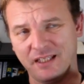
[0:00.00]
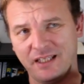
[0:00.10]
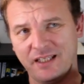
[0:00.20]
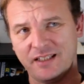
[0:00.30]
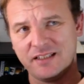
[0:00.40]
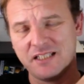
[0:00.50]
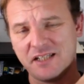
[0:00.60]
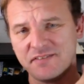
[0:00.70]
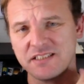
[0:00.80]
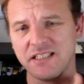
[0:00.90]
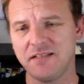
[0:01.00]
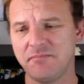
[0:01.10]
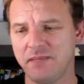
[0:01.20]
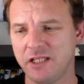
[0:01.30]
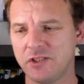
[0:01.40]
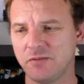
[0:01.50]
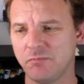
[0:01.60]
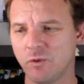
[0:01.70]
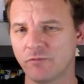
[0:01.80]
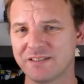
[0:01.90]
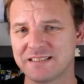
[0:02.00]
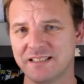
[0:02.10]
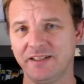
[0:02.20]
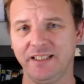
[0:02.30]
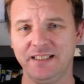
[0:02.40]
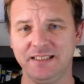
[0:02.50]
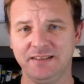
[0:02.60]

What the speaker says: And tough skin makes you more resilient.